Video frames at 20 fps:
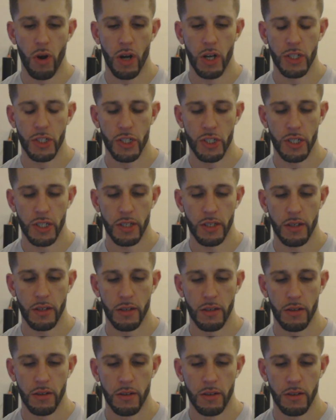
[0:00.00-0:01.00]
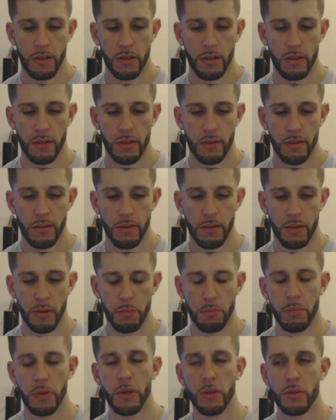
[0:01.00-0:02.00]
washing
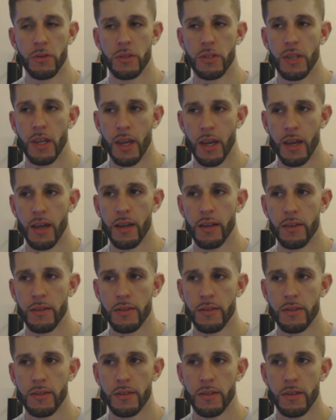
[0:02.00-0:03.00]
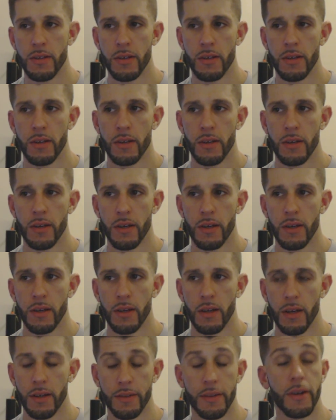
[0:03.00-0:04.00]
the Bills' hands
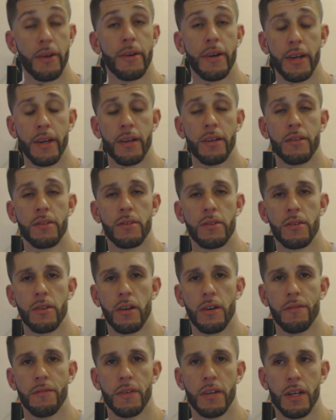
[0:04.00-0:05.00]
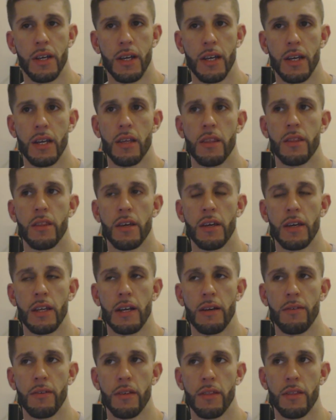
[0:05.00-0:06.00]
and their hands of anything
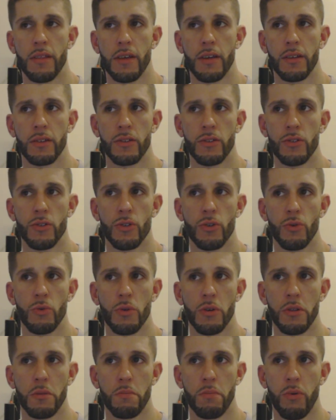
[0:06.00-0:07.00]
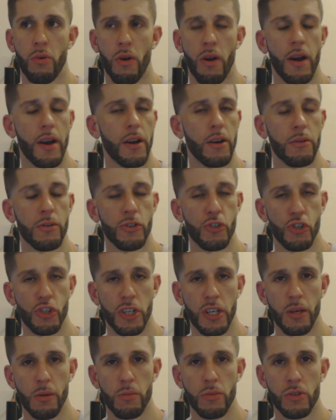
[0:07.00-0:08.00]
and everything to do with prior
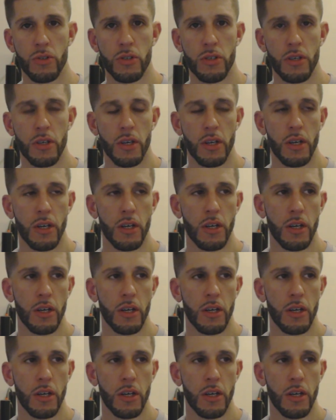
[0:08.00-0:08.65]
regimes,